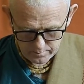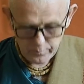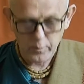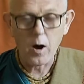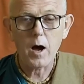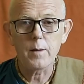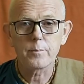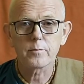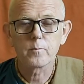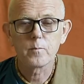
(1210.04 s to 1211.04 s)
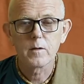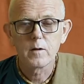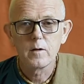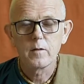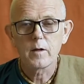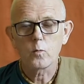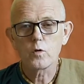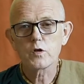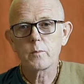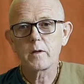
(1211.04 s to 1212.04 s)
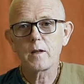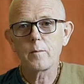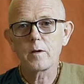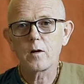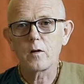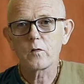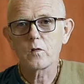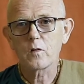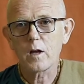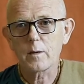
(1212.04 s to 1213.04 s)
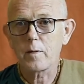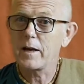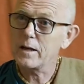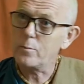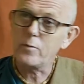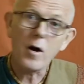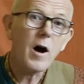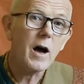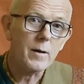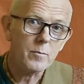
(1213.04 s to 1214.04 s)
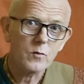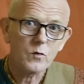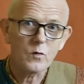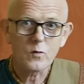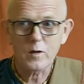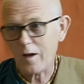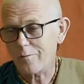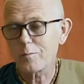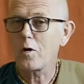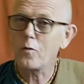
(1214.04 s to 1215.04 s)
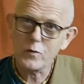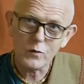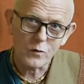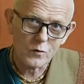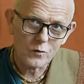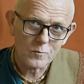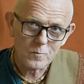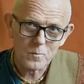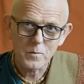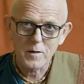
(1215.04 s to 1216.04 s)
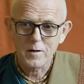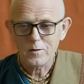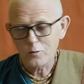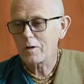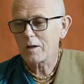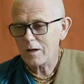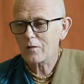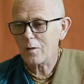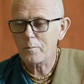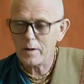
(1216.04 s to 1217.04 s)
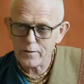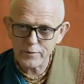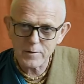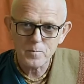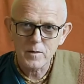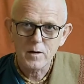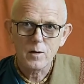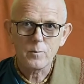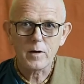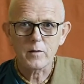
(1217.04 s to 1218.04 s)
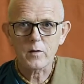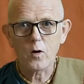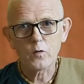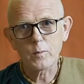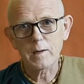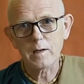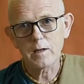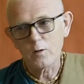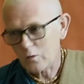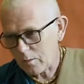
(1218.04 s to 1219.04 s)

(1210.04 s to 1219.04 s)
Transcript: bribe. That worshipping demigods is like paying a bribe to the government officers. You can get some benefit, but ultimately you're